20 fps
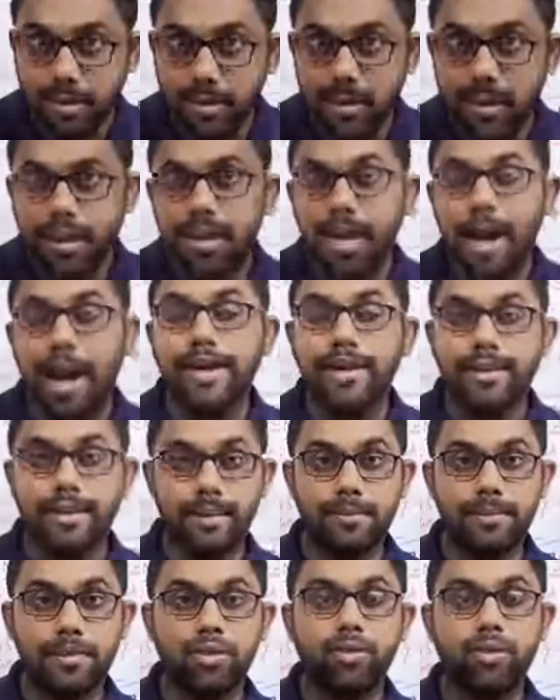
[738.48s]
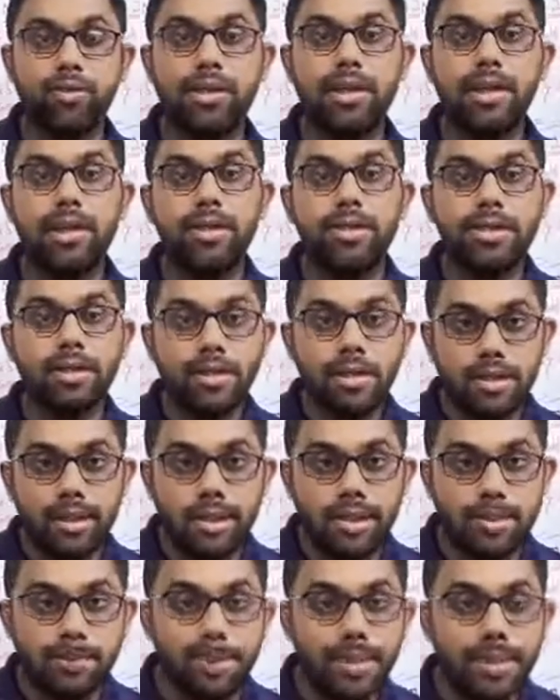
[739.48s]
items is
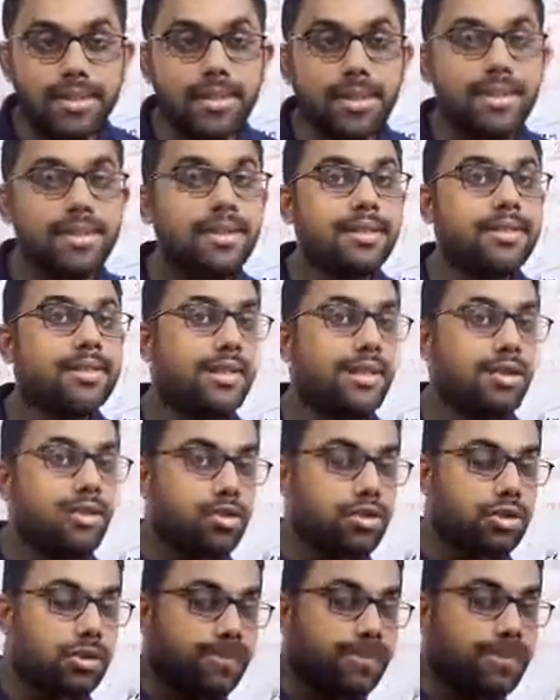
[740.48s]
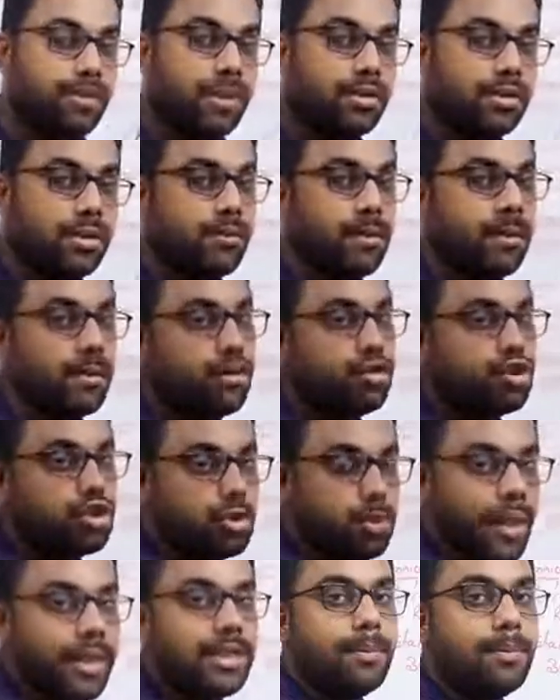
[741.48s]
business is used by
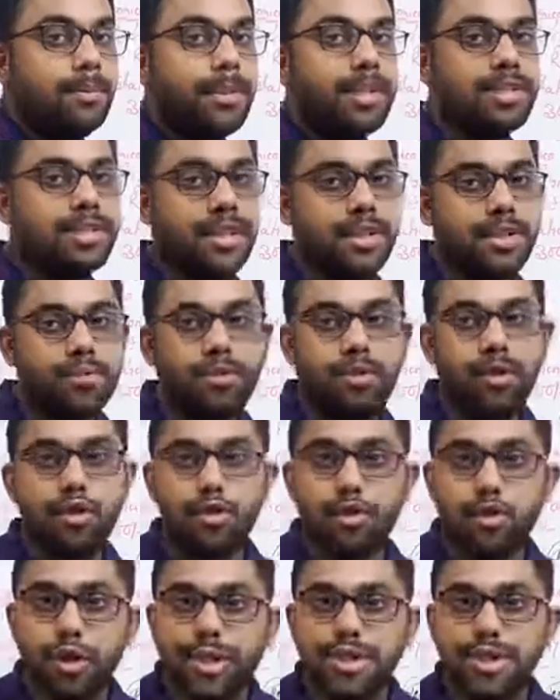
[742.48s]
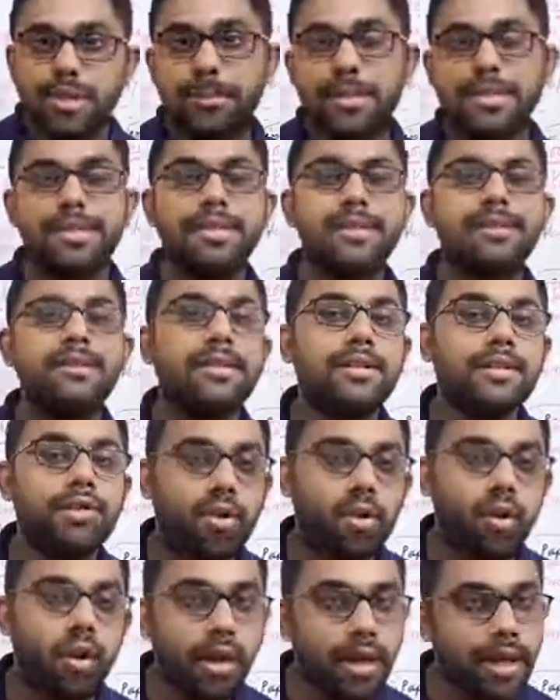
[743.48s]
the business for doing the business is
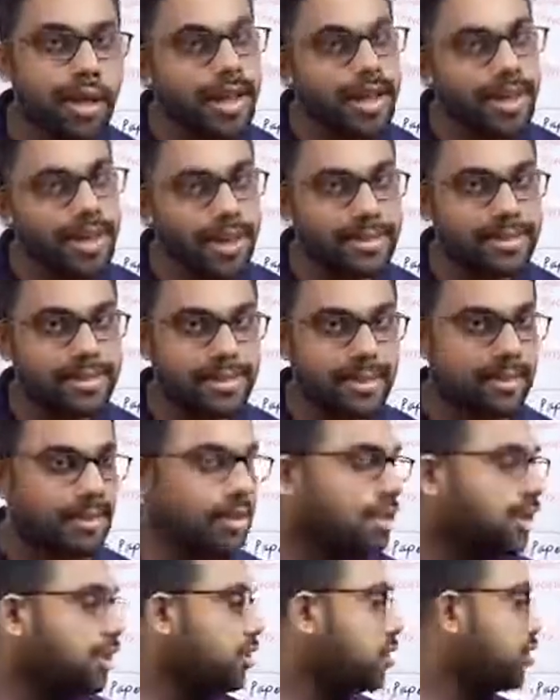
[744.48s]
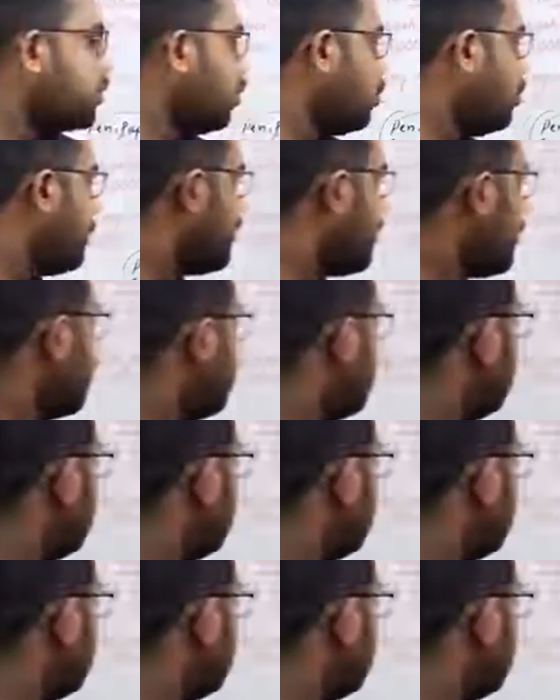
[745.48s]
called asset. So the